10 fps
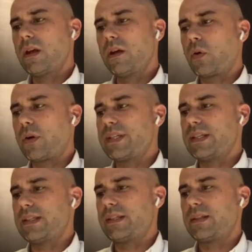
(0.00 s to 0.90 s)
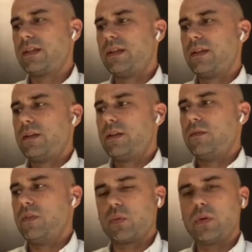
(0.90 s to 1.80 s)
Of course, it's
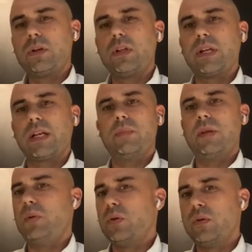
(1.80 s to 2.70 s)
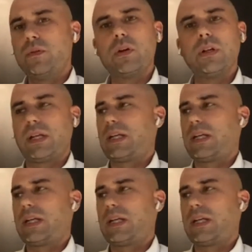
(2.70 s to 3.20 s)
visual, and it can be beautiful.